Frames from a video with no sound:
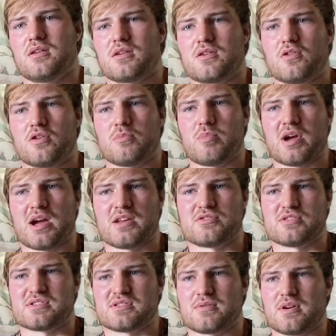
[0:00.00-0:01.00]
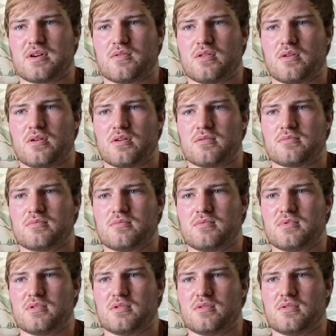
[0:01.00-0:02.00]
corn patches around
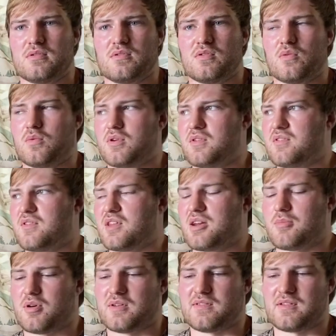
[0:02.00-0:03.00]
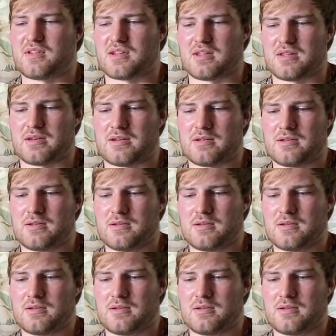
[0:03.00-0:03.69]
the woods that I'm hunting in.